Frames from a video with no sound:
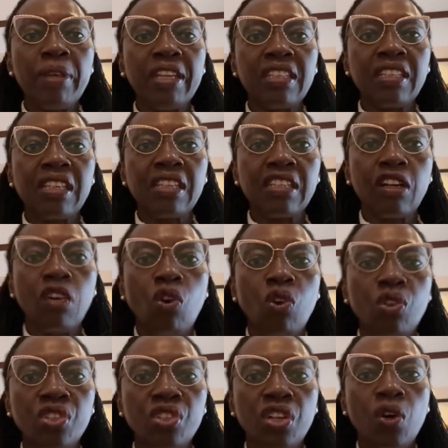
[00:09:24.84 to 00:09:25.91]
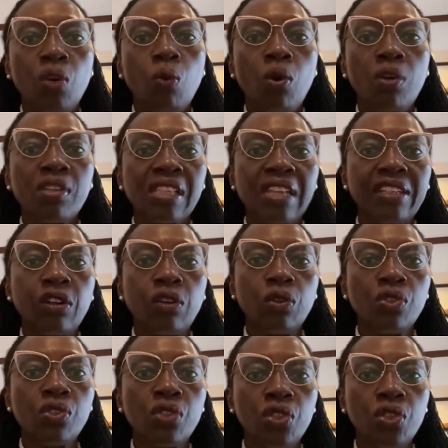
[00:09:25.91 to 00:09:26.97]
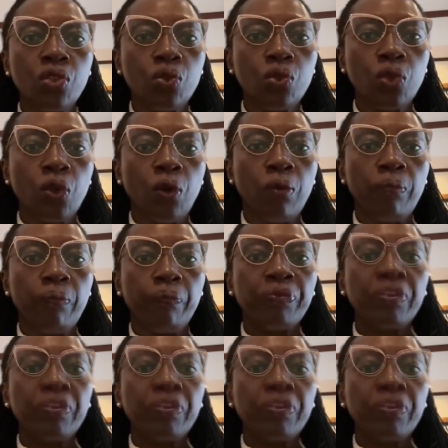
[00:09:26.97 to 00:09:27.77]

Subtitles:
the military court was unconstitutional.